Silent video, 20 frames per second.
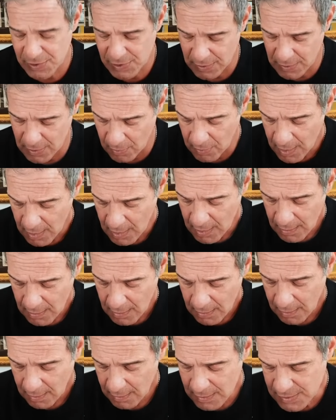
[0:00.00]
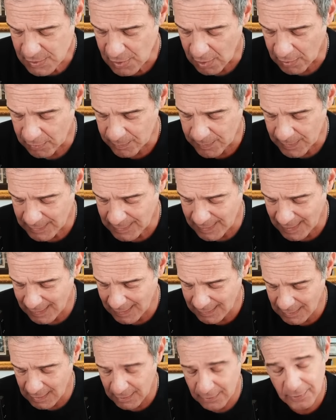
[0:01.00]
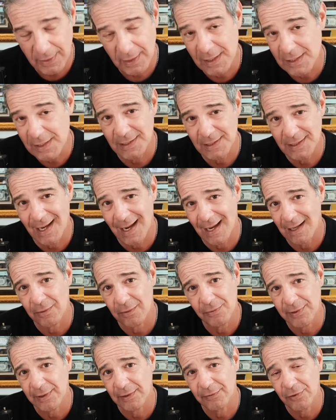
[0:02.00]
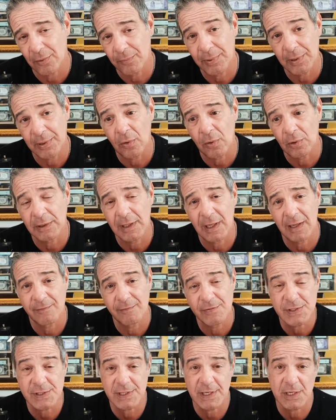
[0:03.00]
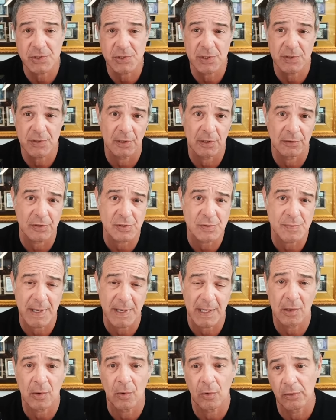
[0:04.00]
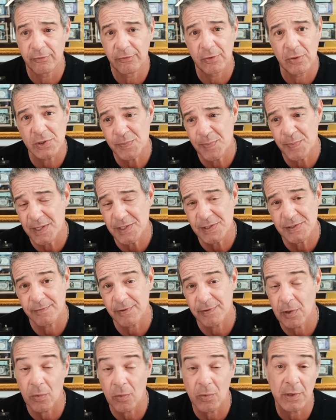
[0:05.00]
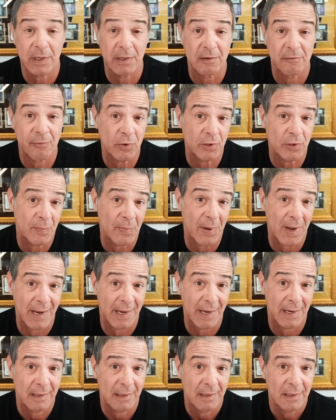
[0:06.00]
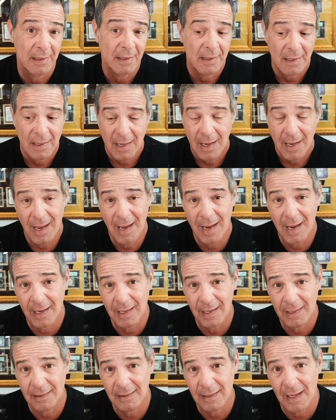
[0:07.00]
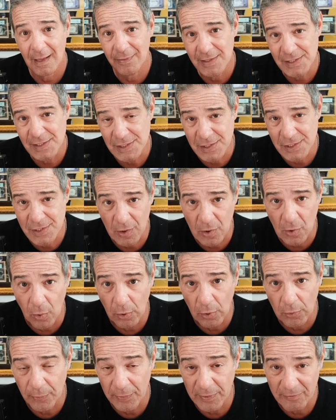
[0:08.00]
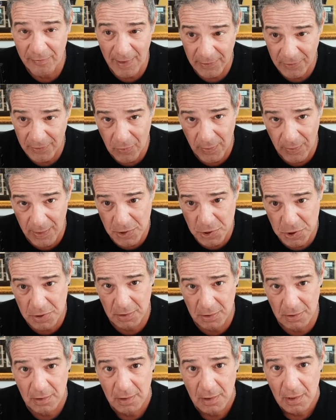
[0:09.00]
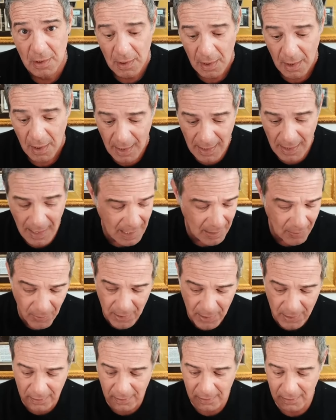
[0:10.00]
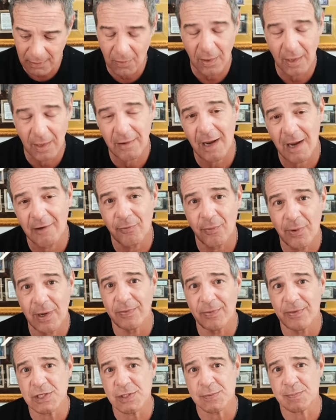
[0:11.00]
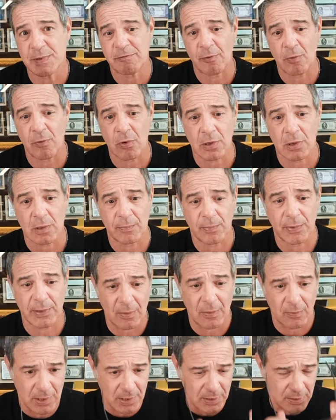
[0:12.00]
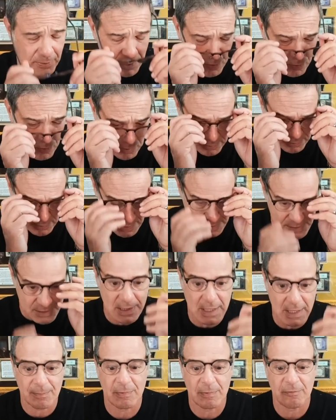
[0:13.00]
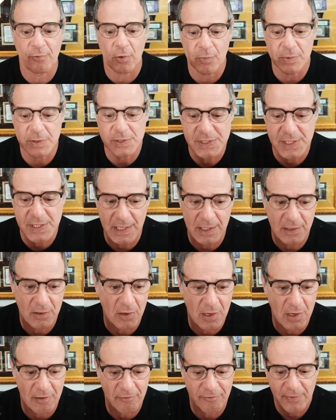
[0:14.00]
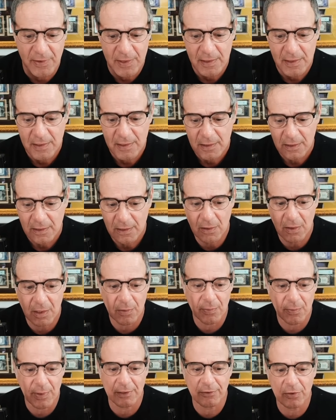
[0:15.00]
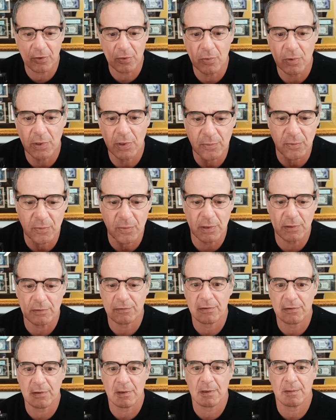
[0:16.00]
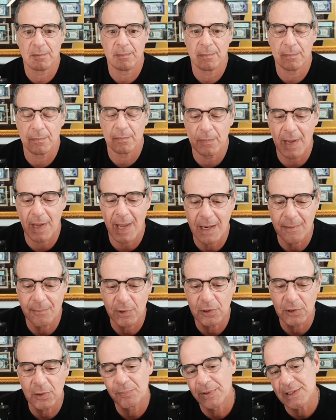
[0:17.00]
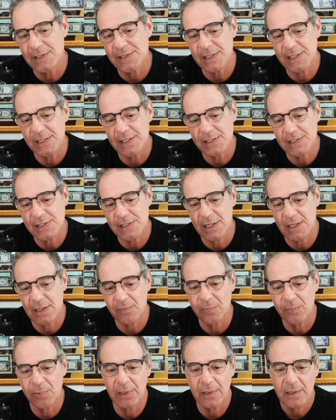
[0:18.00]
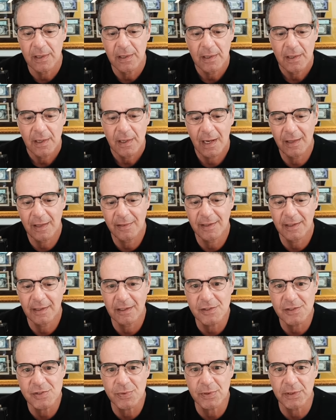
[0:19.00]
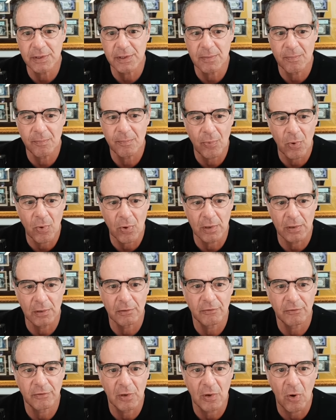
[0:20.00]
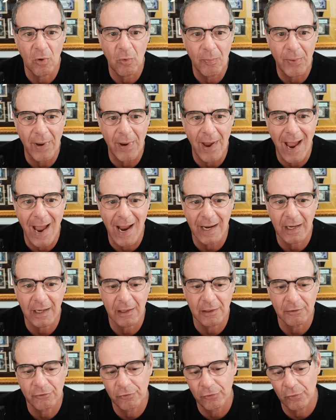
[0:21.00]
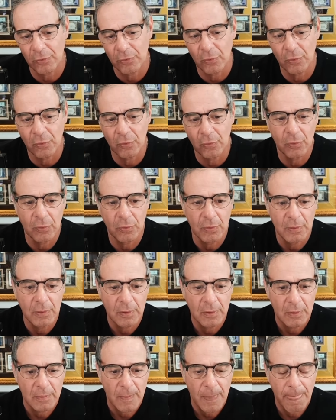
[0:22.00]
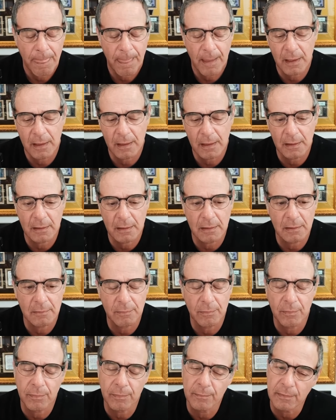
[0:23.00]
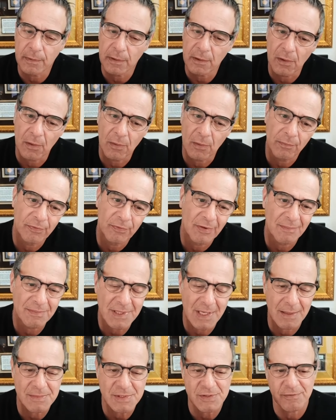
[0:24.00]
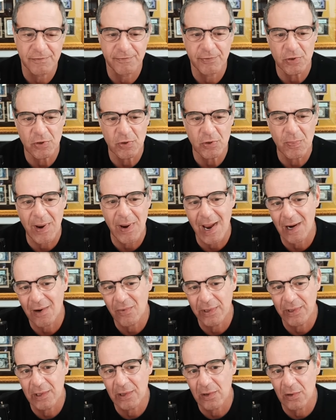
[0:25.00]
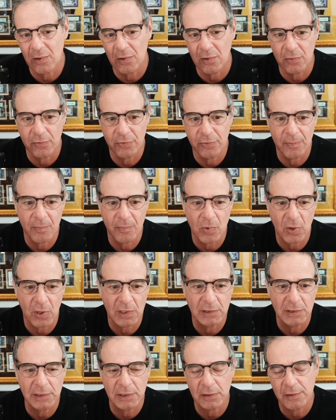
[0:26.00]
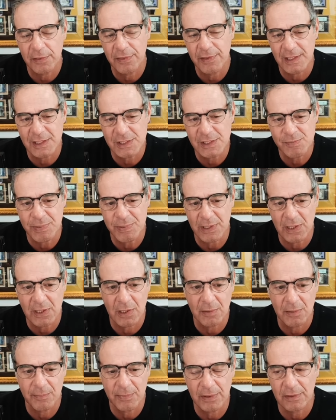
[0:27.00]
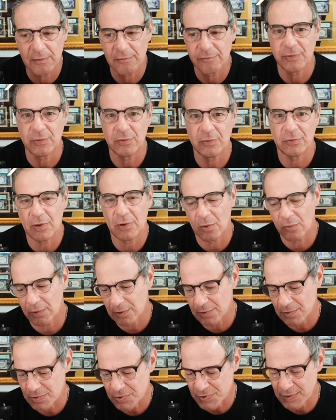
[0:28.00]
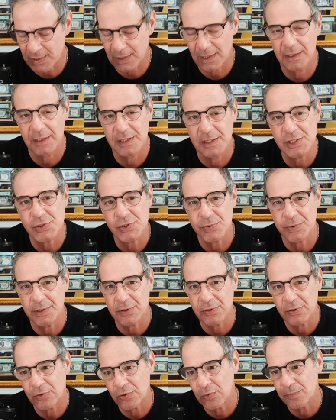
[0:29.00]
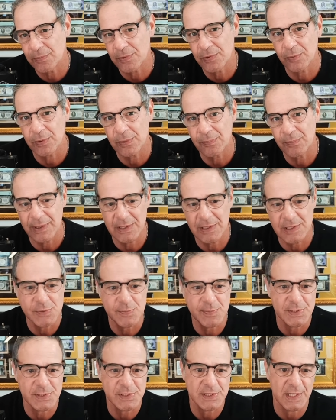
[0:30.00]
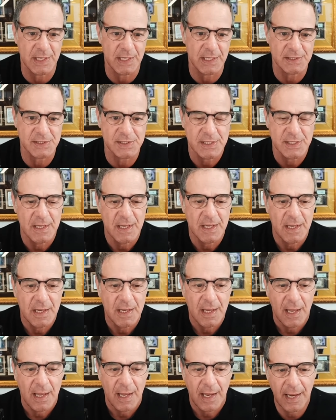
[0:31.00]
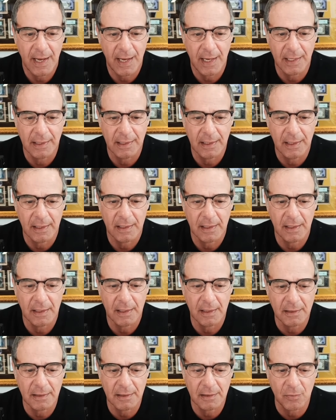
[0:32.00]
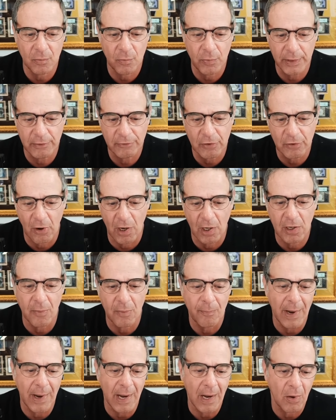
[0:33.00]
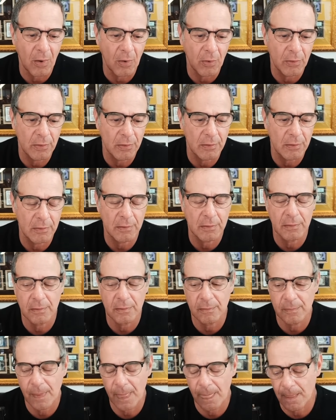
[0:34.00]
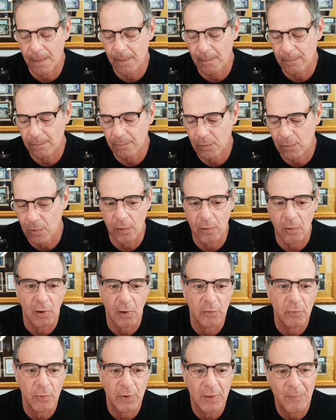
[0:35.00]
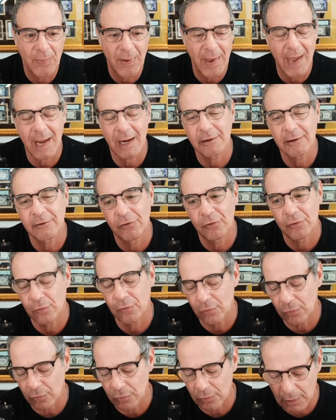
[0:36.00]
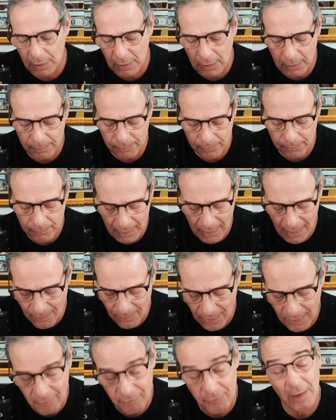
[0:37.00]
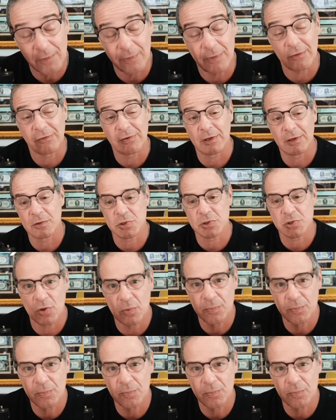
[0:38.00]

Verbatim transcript: You know, I was talking with my dad the other day and said, yeah, I don't think there'll be gold confiscation. They'll just make gold so expensive that no one can afford to buy it. And and this is the gold revaluation. And, and I want to, you know, I, I've read this before, but I want to read it one last time before we sign off. You know, I read to you what what uh, Adam Glapinski said, but I think it's really important to go back to you know, sometimes the further back we go, the more clear things become. And if you don't understand history, you're doomed to repeat its mistakes. And we talk about going all the way back to, um, and I may have read this on your show